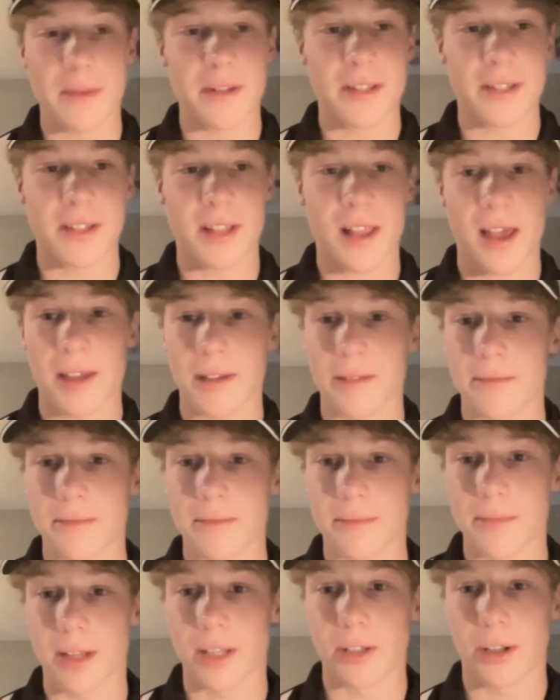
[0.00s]
is like
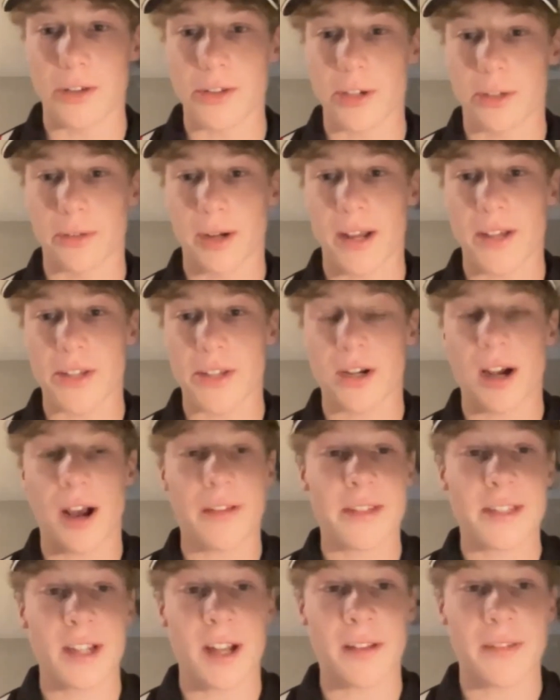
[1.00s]
lots of racecraft
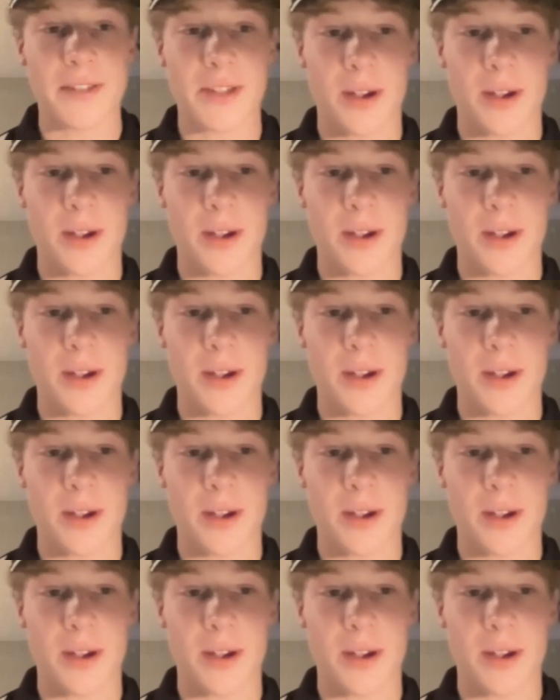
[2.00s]
stuff.